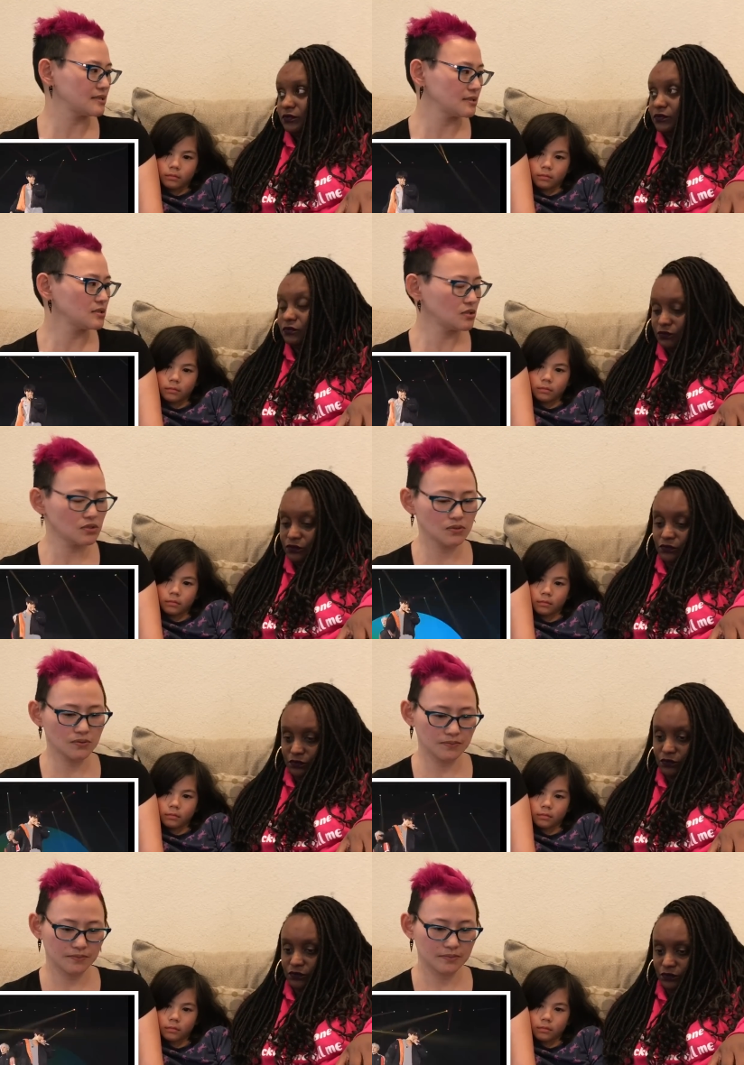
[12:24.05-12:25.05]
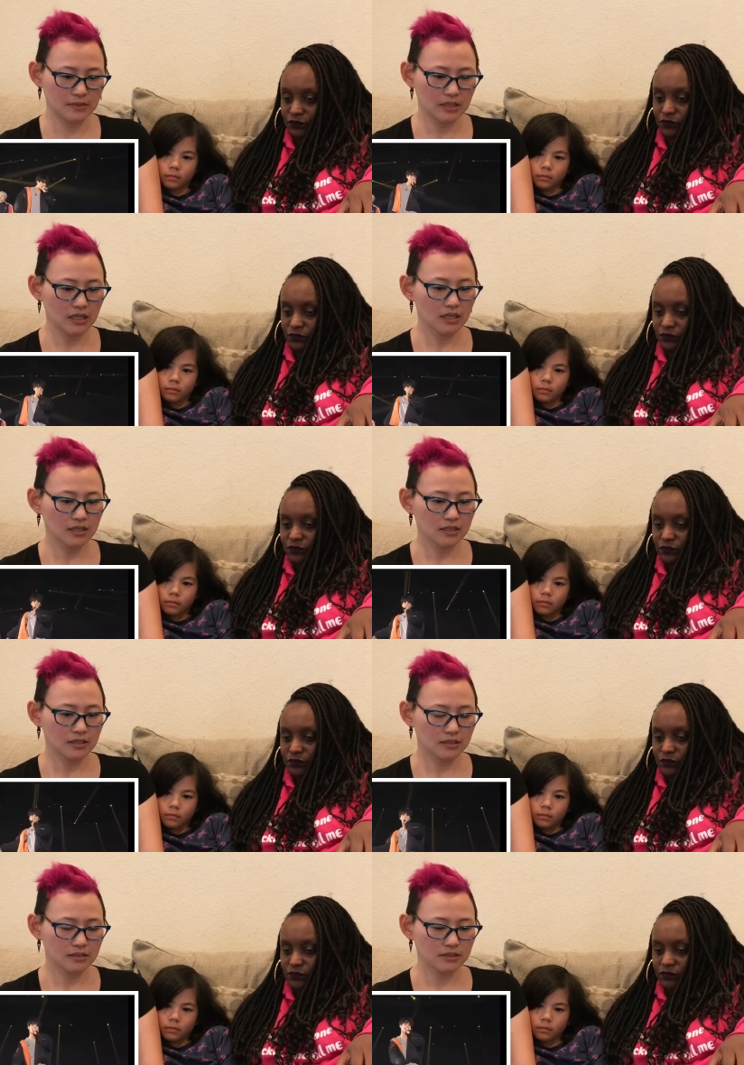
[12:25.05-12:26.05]

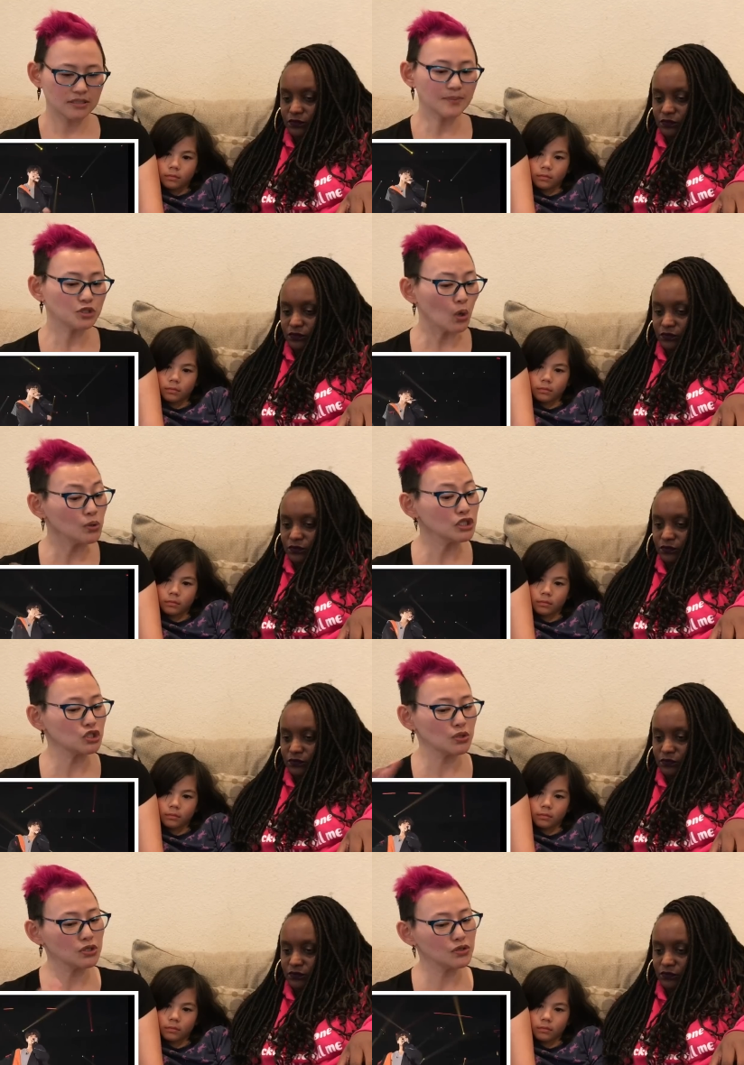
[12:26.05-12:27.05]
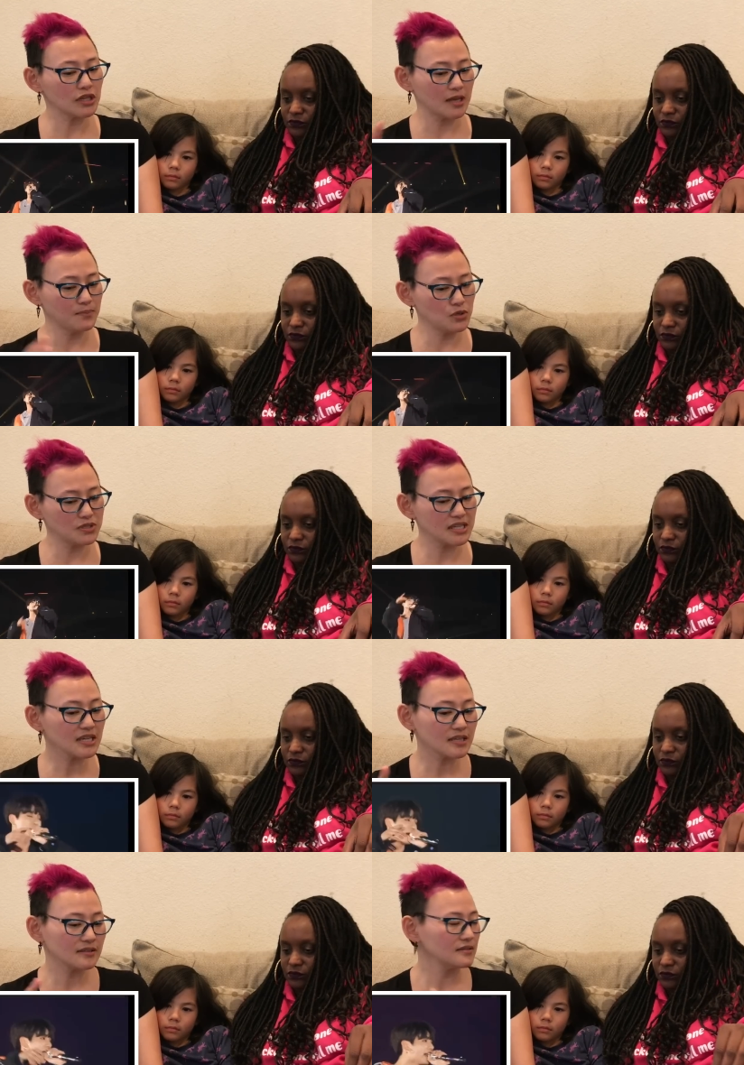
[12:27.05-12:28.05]
Speaker 1: Because mm. I'm only showing you their like music
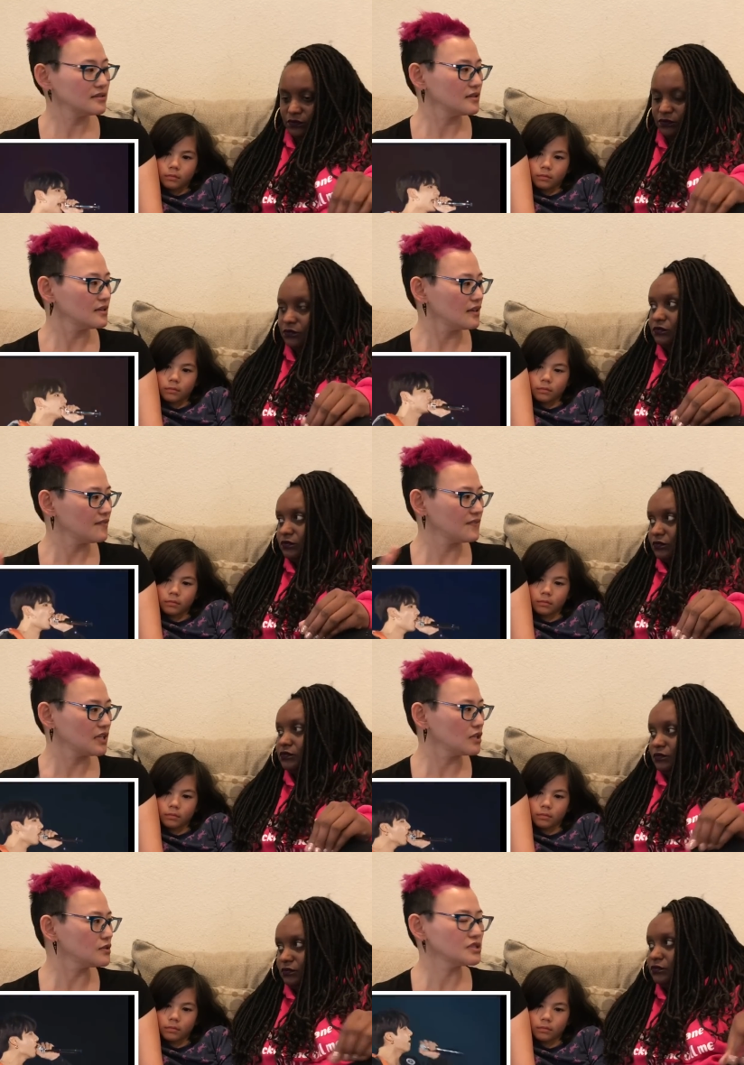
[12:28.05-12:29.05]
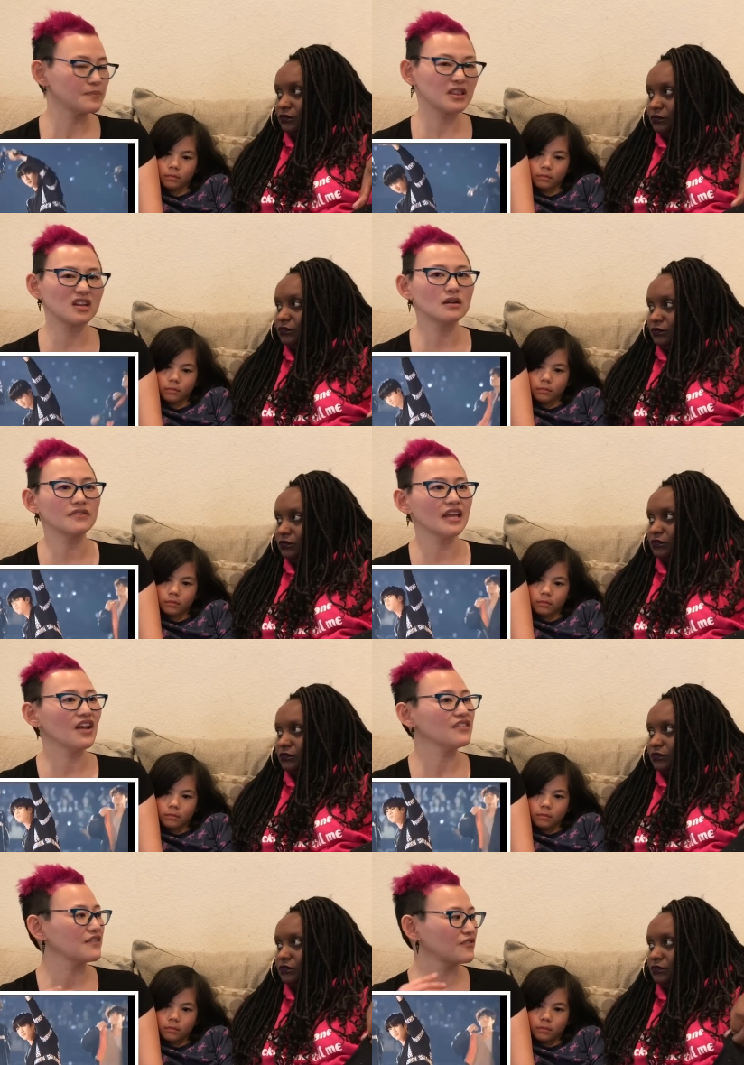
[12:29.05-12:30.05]
and videos, but they are they
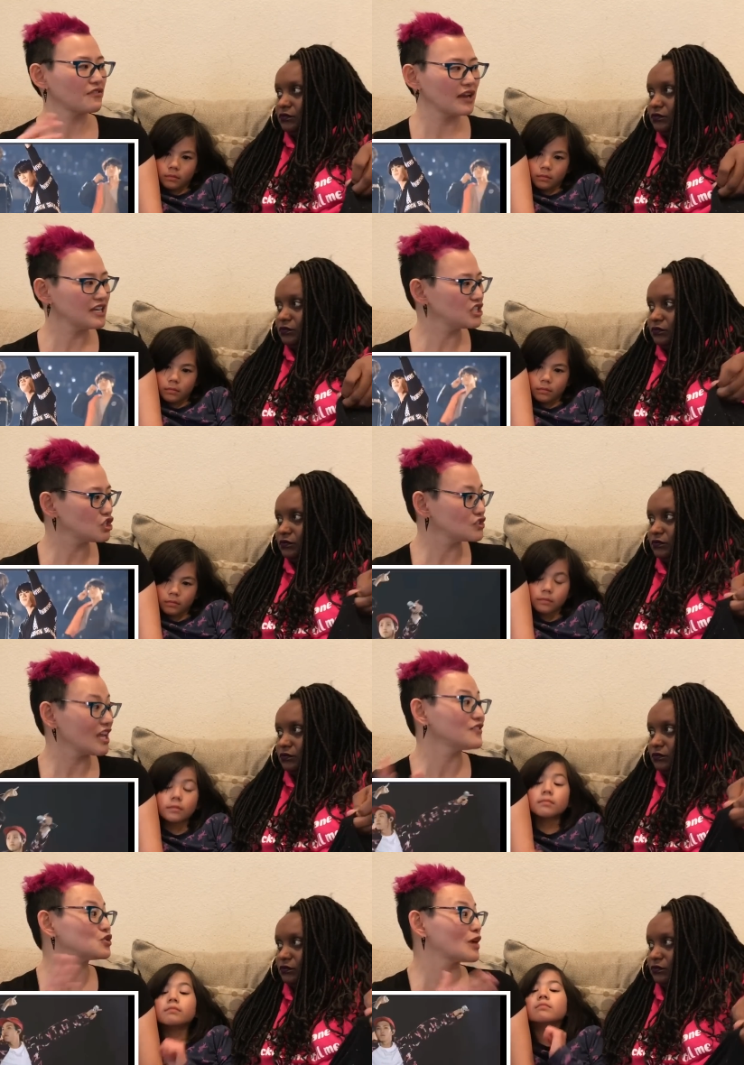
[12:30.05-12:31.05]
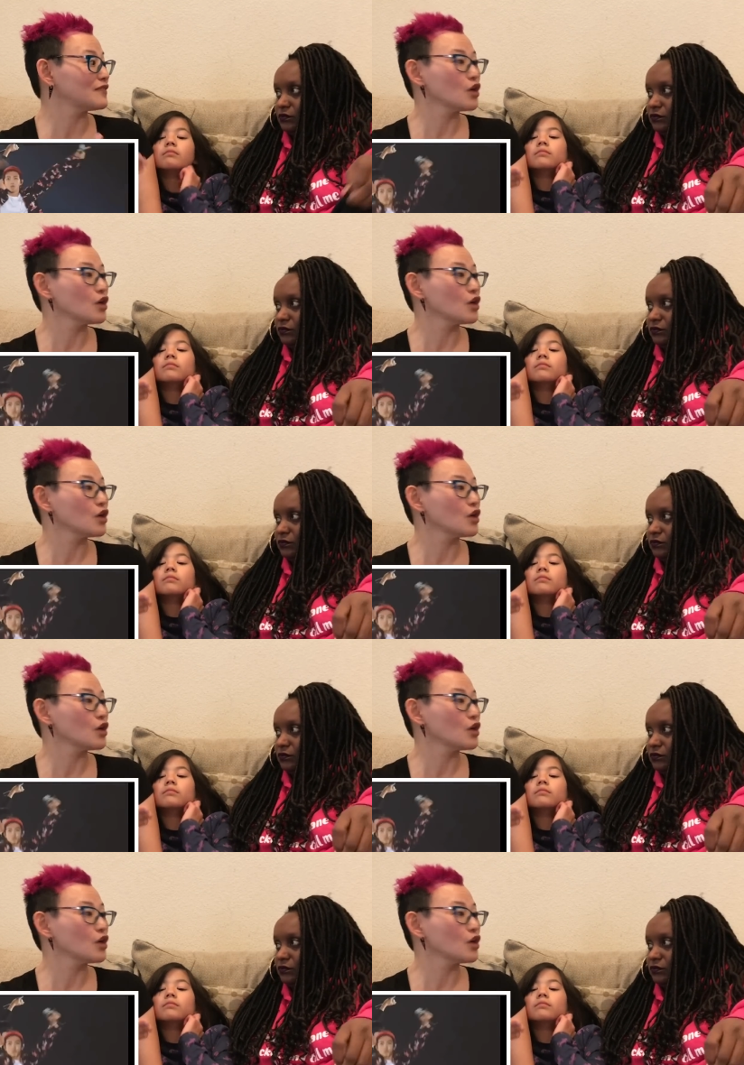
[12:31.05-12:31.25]
have like variety shows. They have trap.